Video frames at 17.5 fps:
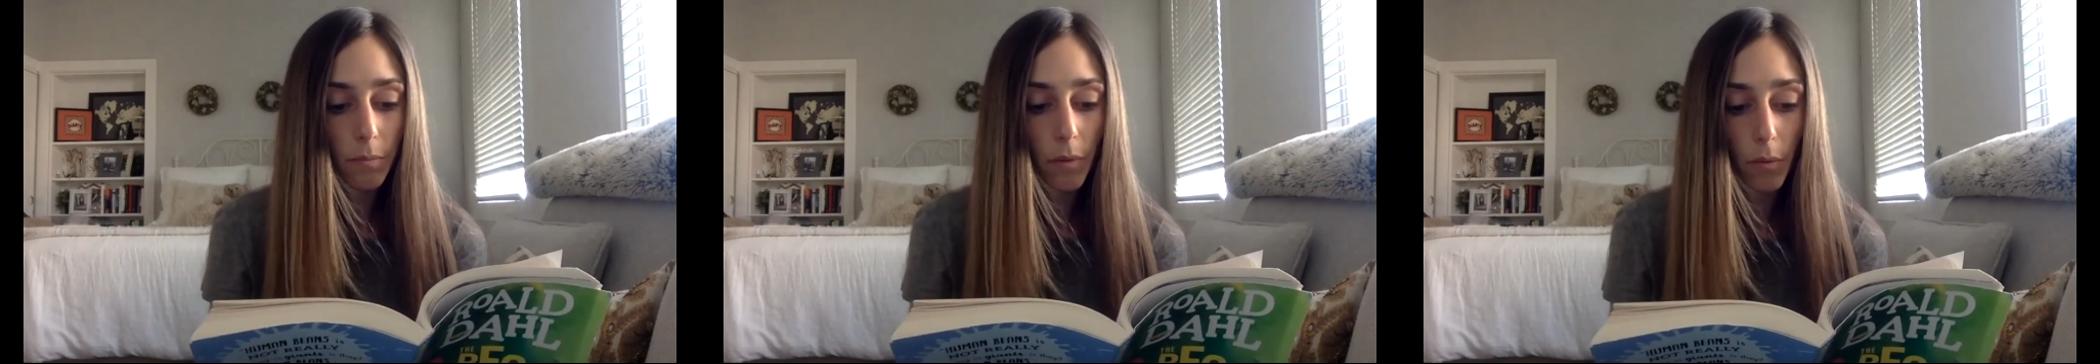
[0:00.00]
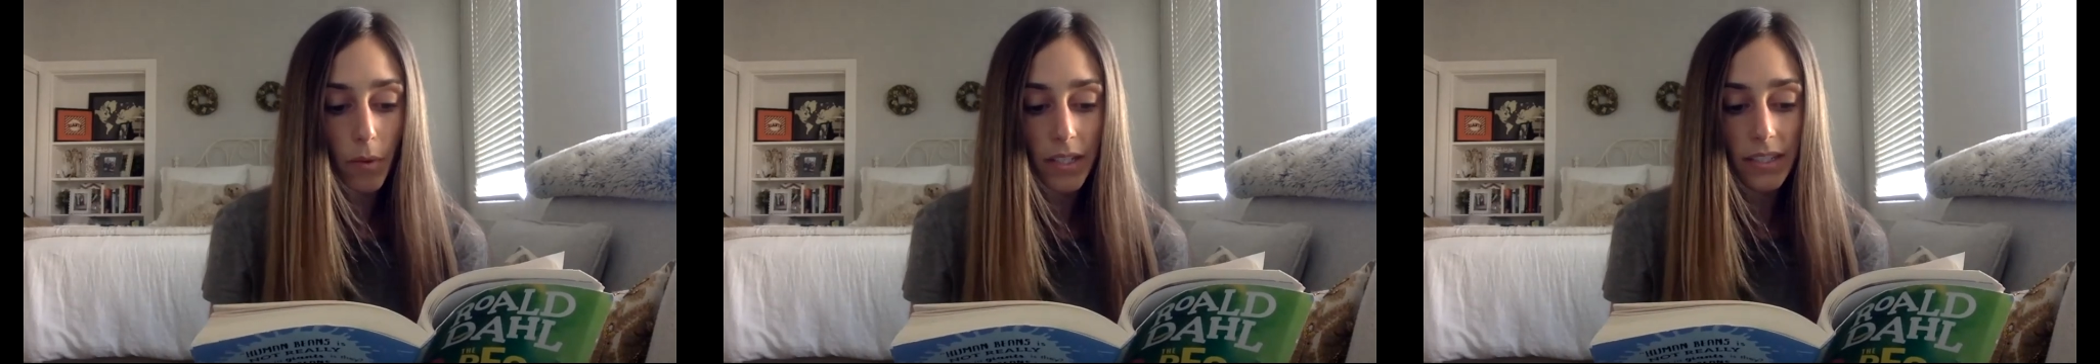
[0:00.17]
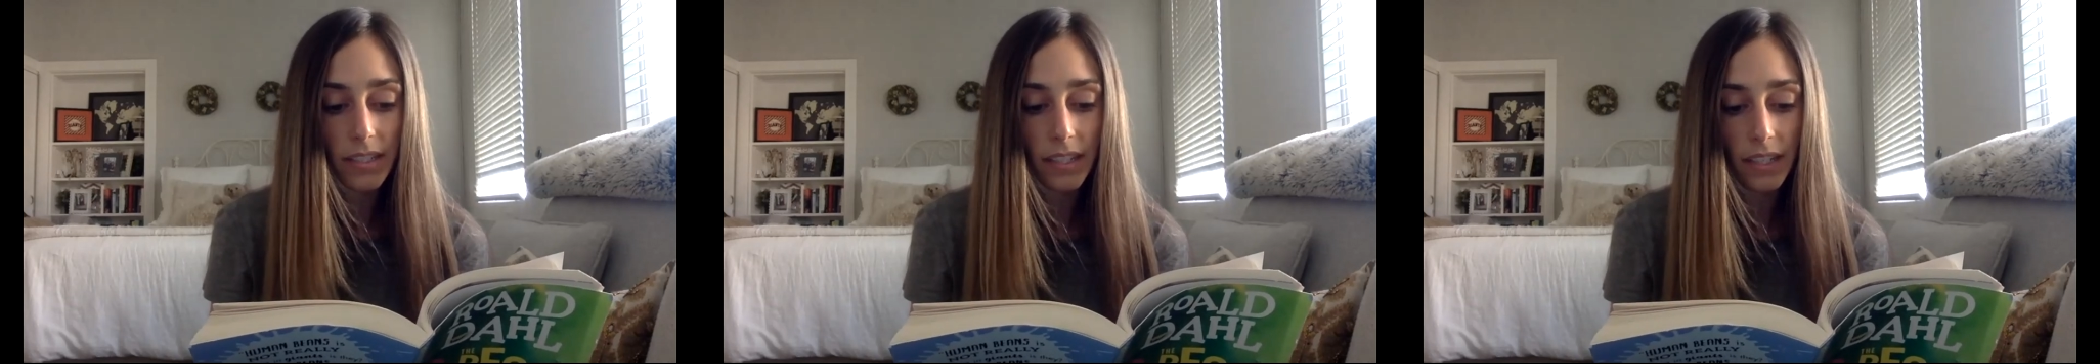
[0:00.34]
but
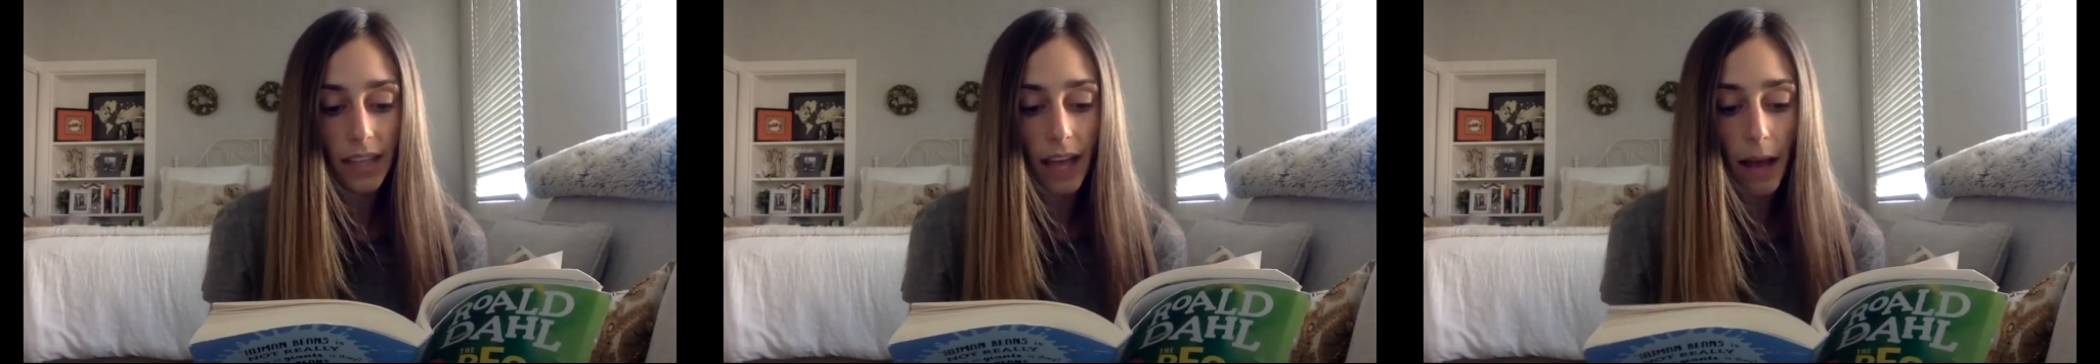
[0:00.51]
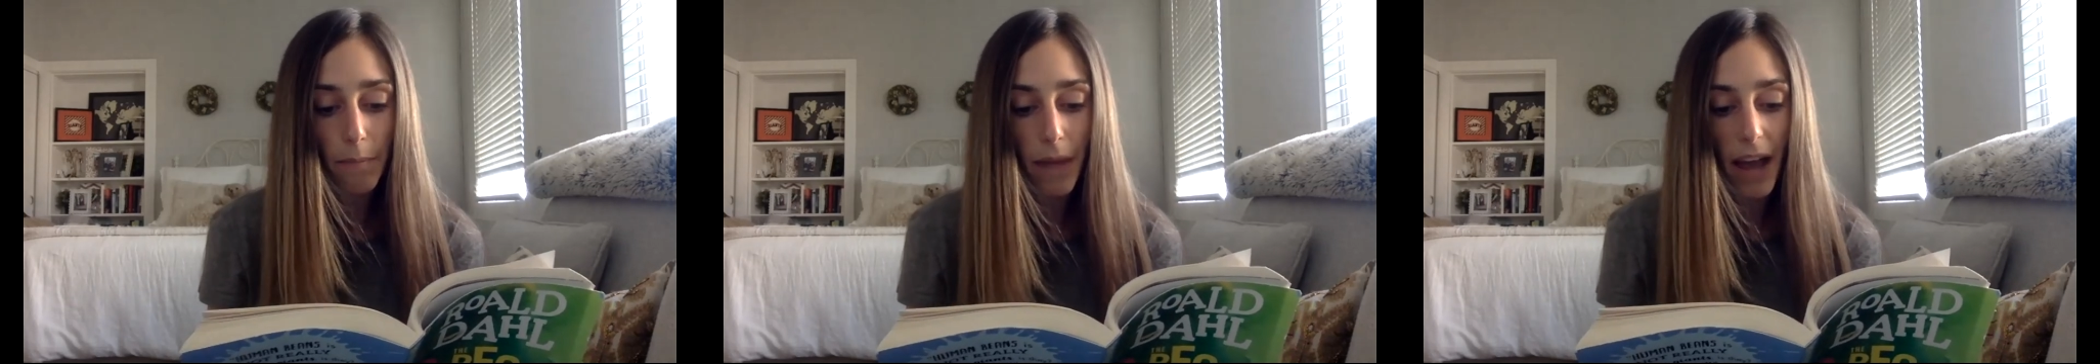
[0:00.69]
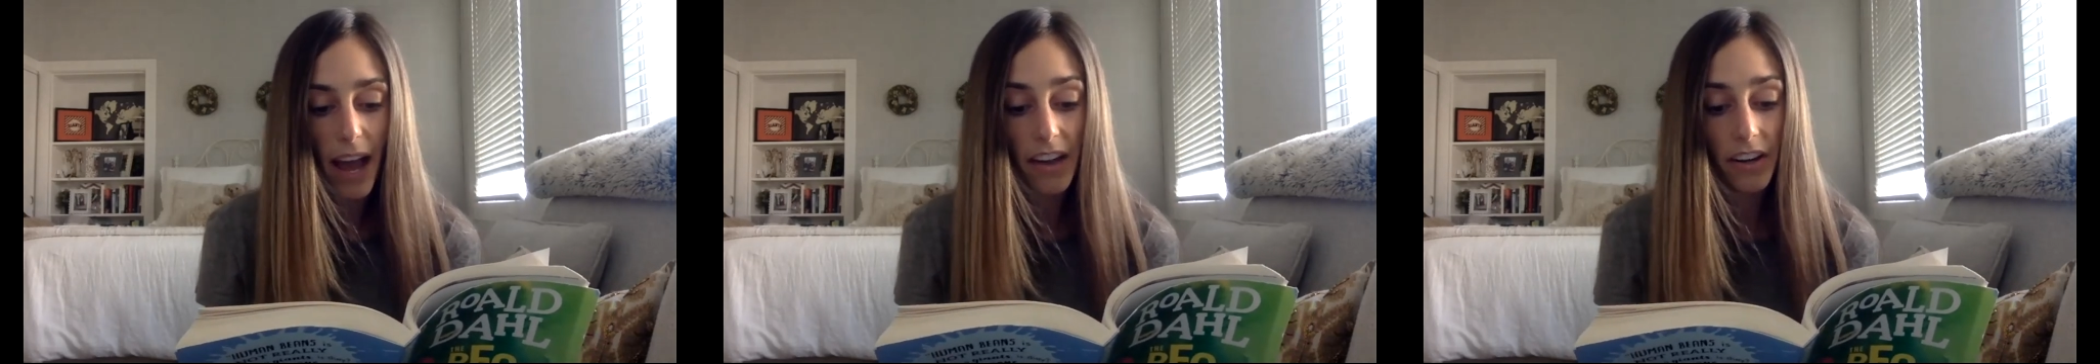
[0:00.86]
what did
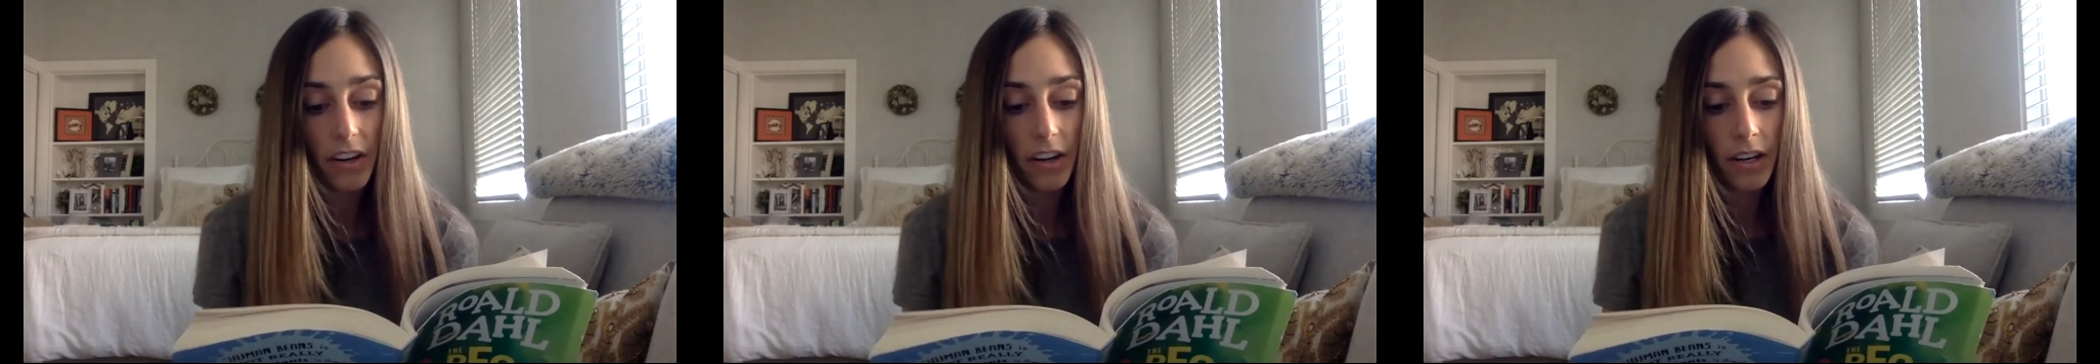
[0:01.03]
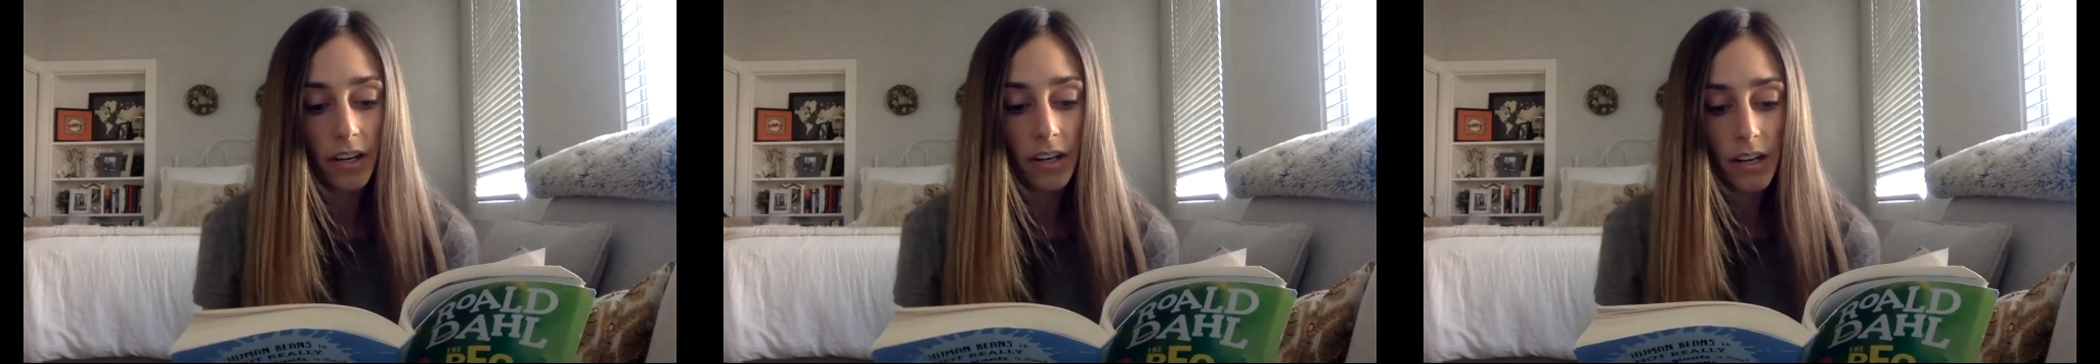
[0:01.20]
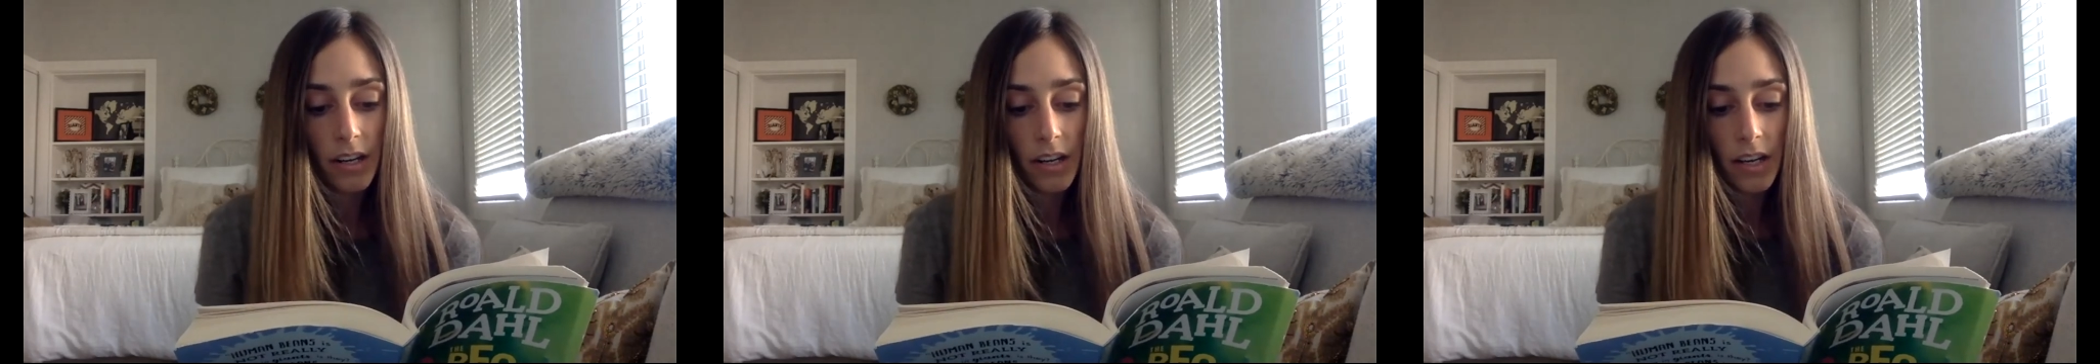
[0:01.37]
that matter